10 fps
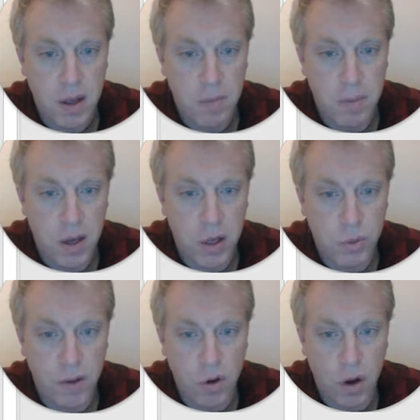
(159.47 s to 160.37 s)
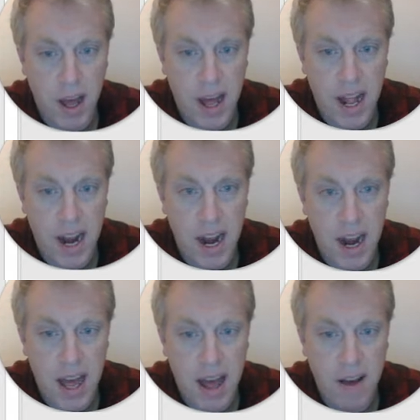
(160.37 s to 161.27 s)
because we've got our
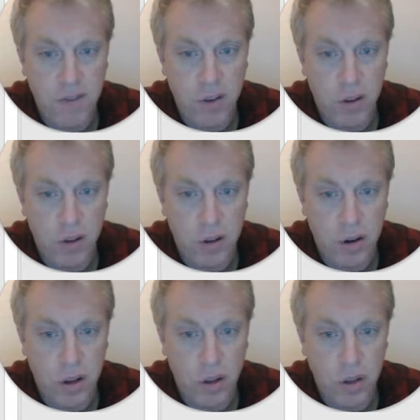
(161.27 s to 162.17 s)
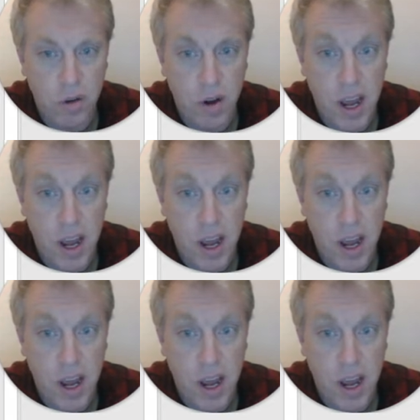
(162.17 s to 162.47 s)
level 3,